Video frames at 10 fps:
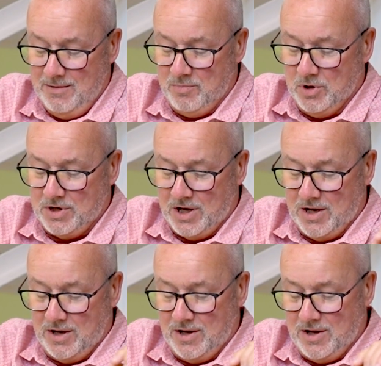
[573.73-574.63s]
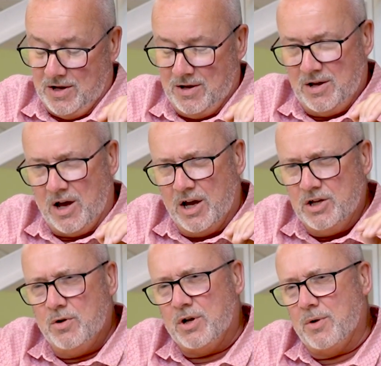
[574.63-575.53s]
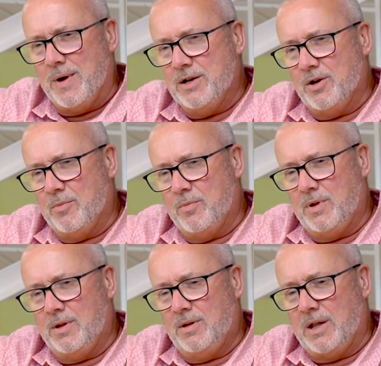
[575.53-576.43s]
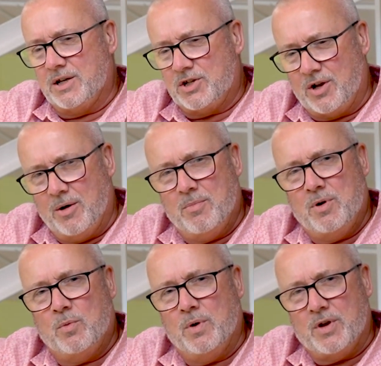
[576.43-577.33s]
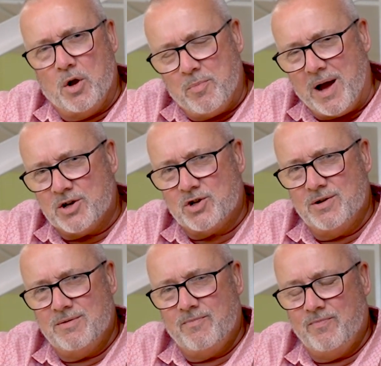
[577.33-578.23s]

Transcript: But are you going to end up like some, with no passion,